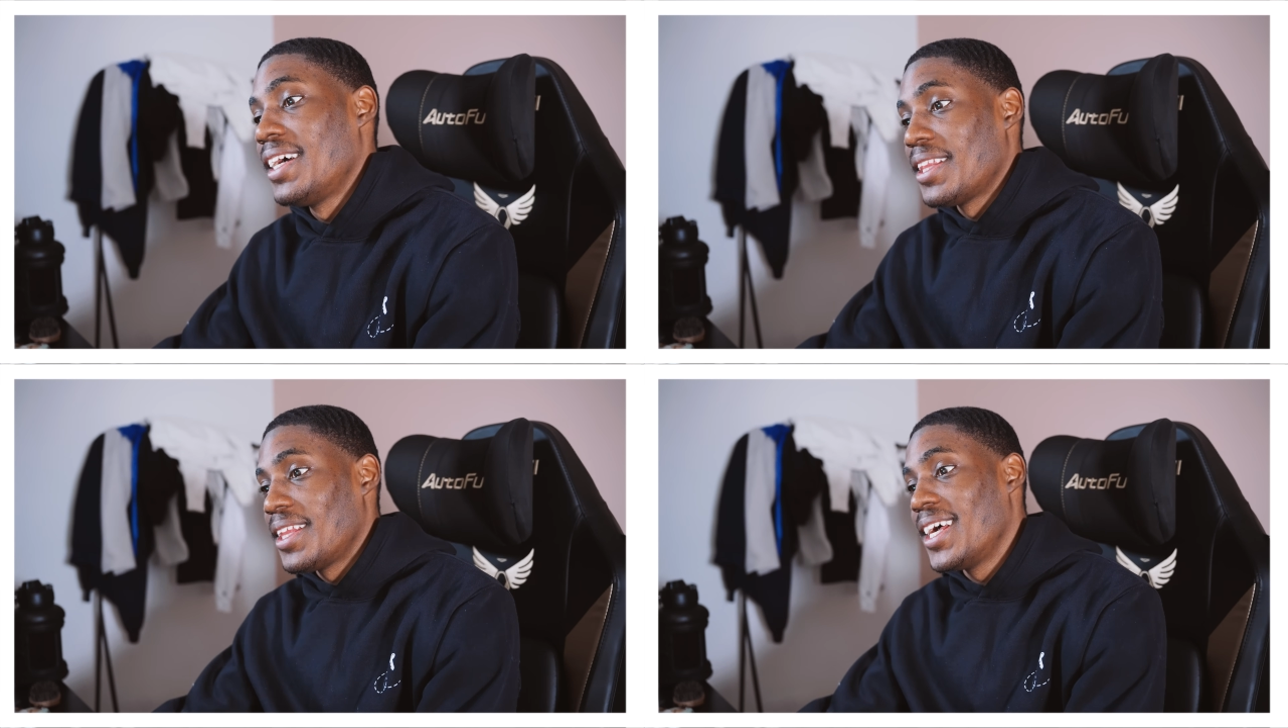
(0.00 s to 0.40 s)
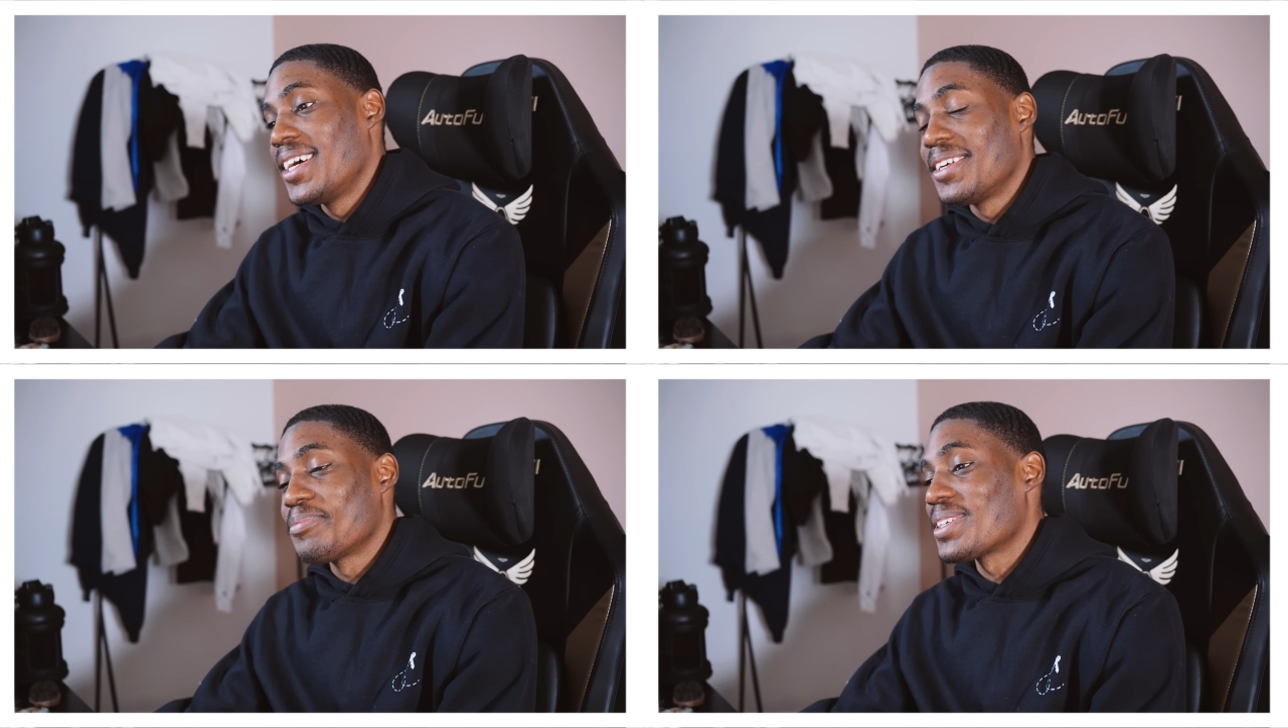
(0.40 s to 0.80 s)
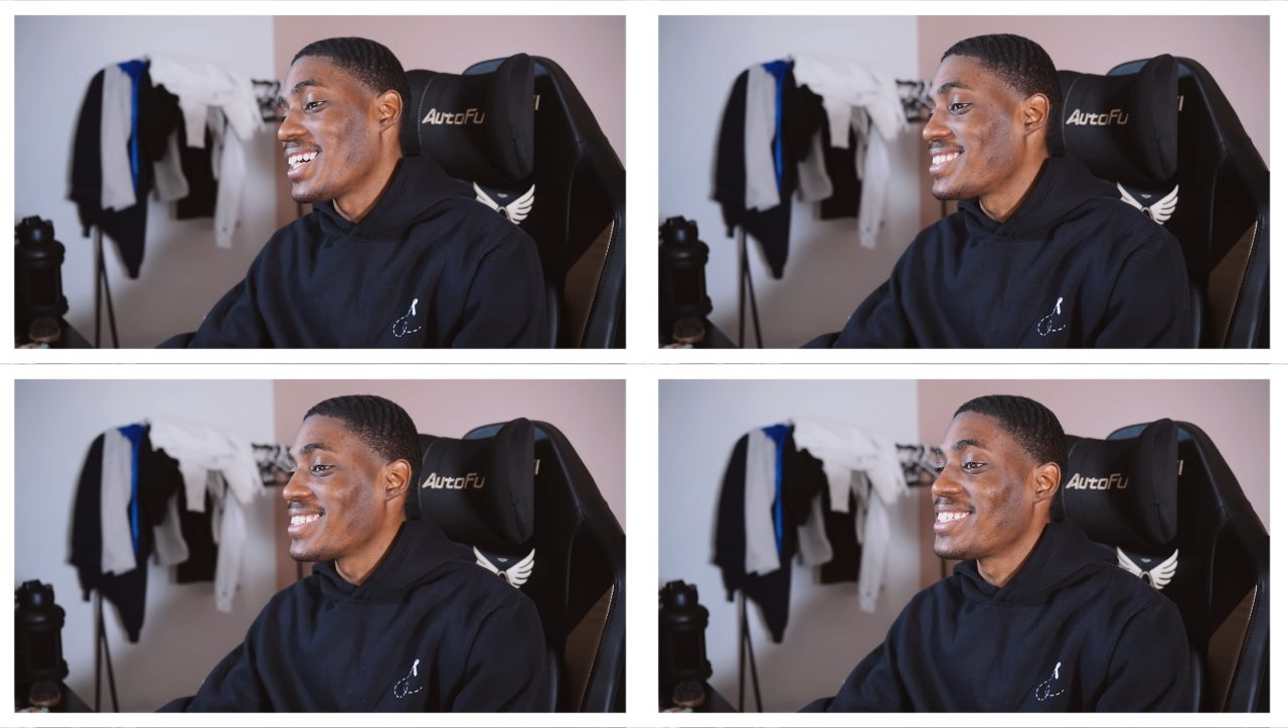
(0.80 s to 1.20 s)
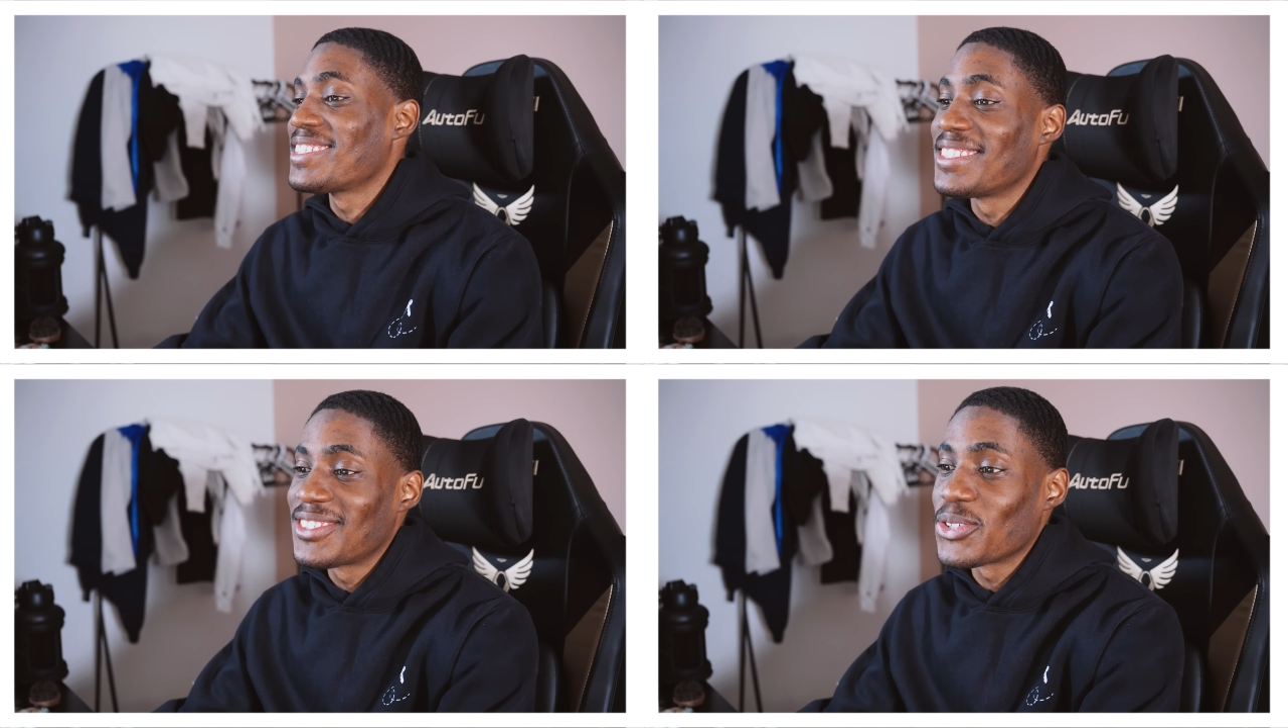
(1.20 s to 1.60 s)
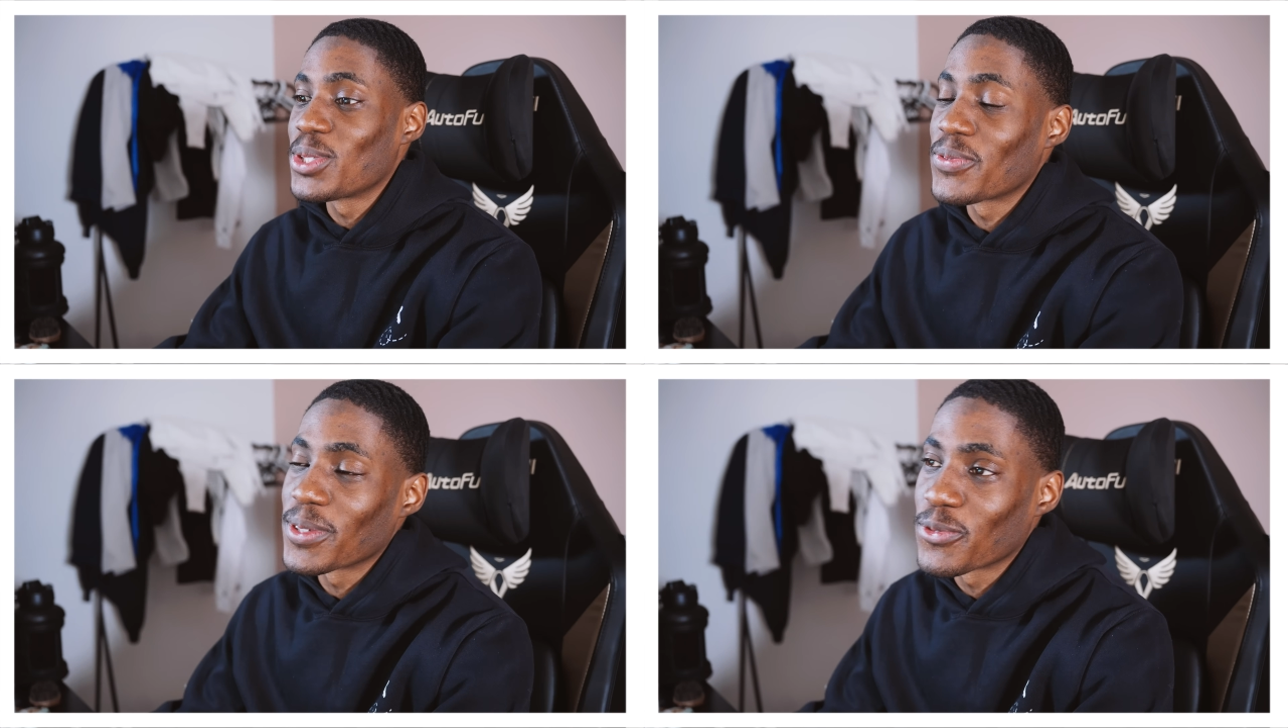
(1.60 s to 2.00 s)
the pronunciation is so
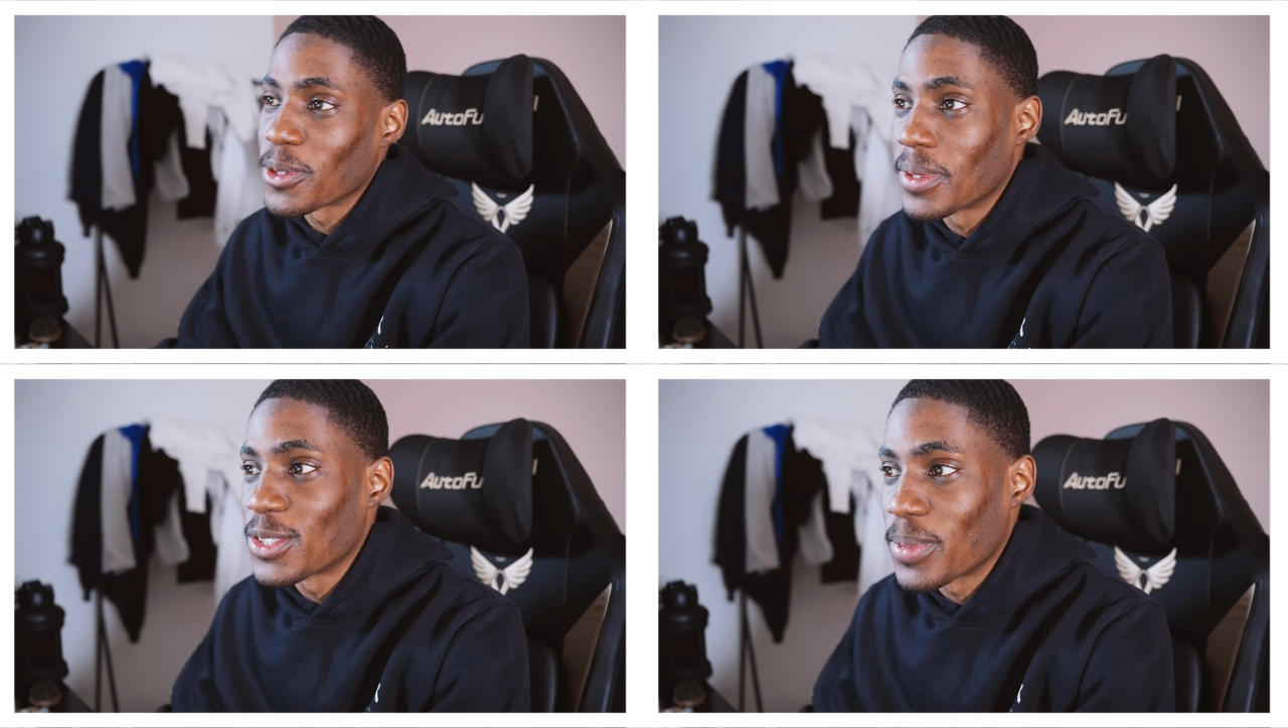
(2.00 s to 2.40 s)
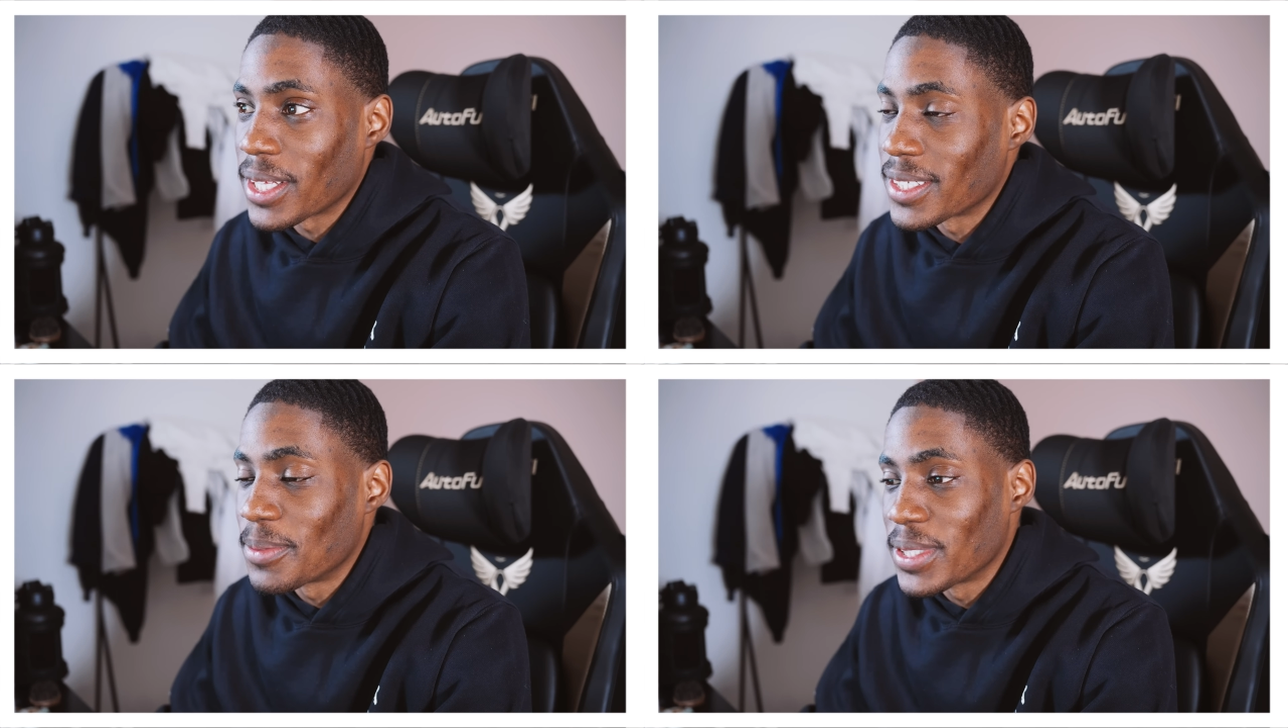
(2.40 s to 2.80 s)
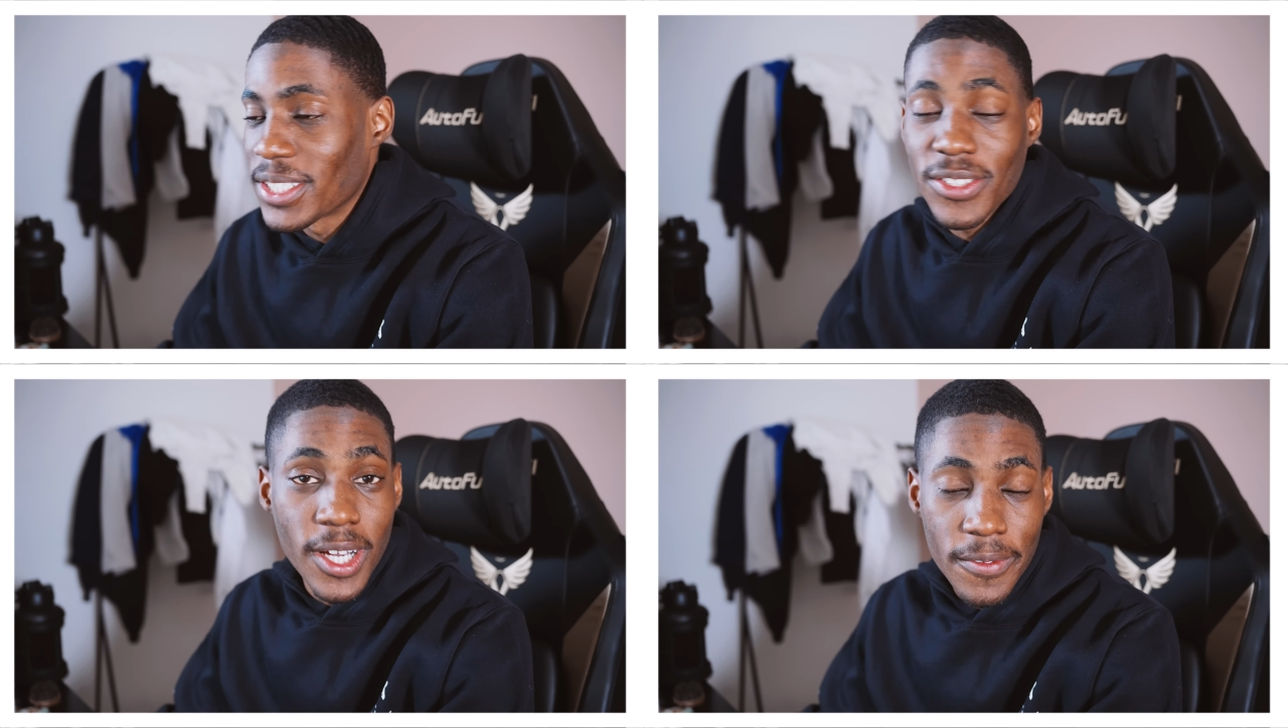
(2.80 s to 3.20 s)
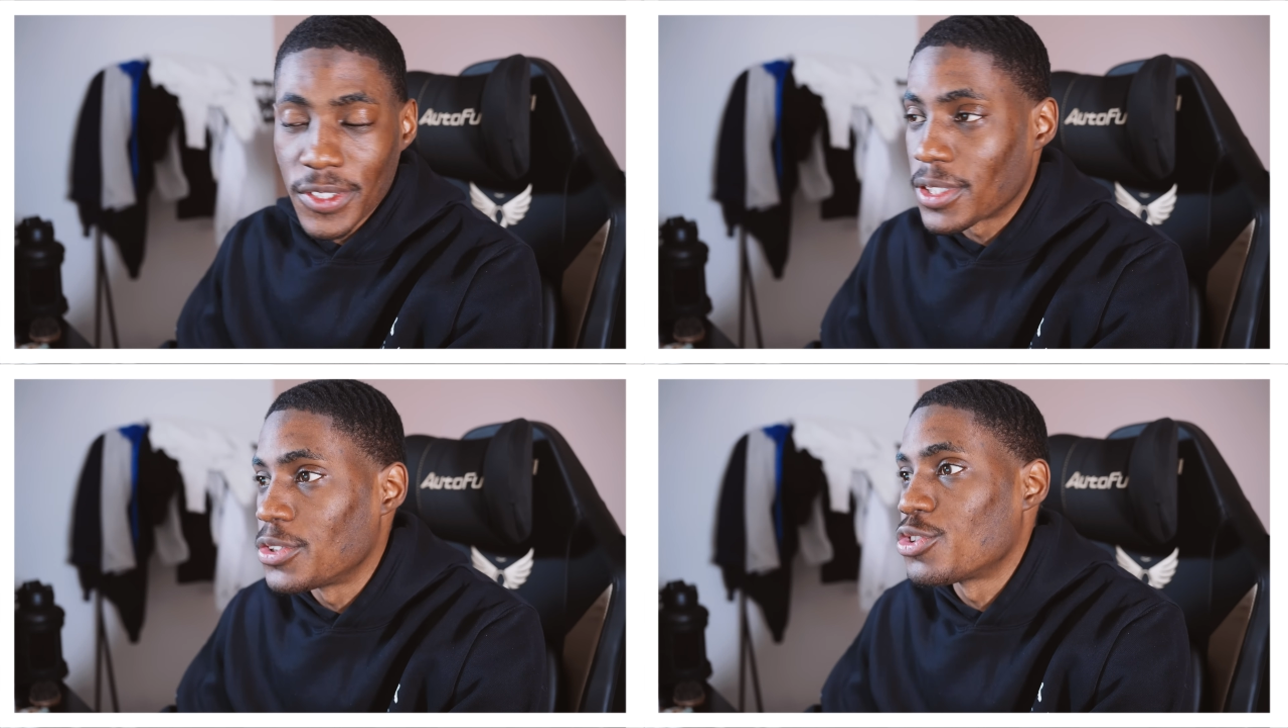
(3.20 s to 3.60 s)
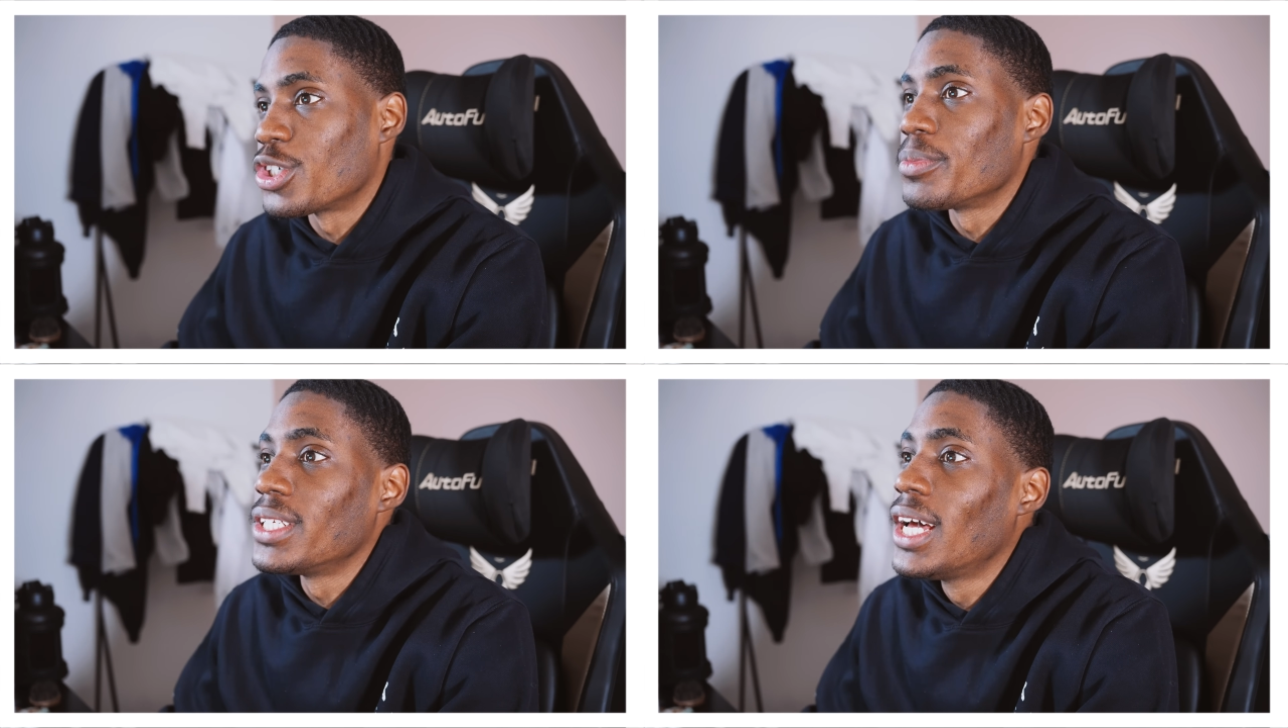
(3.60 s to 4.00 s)
different from the spelling because obviously it's
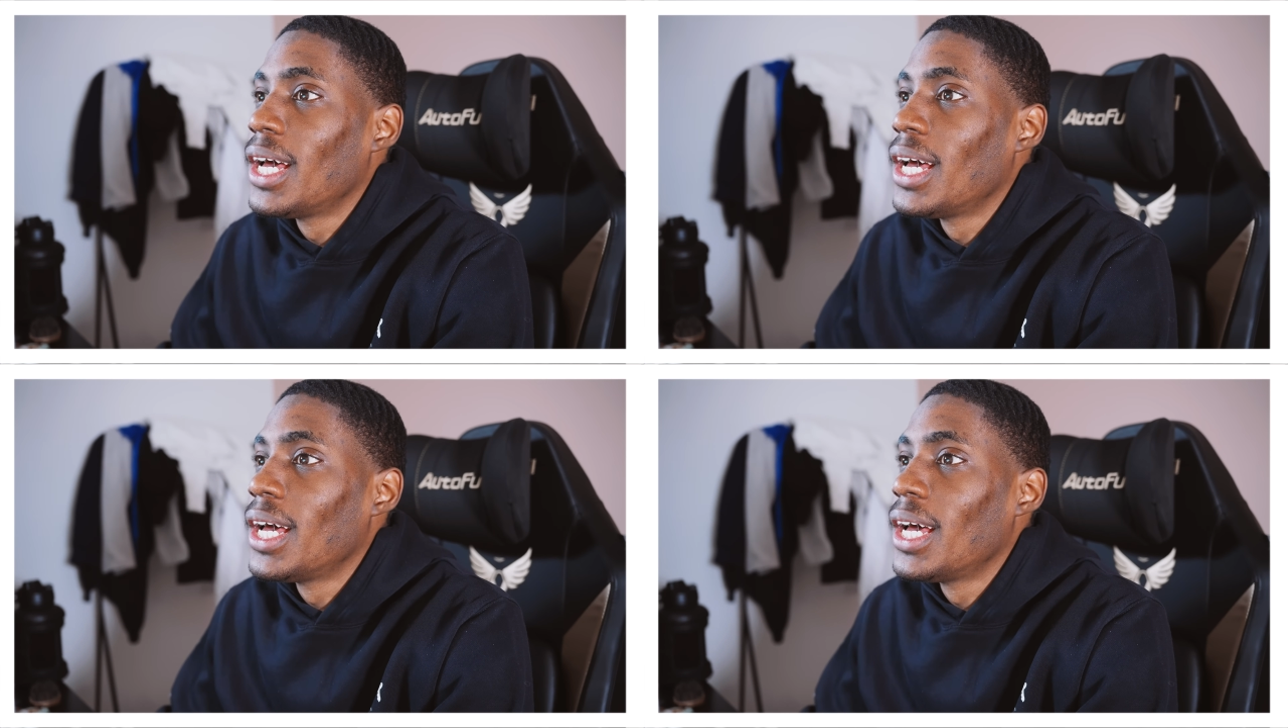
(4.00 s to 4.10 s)
German.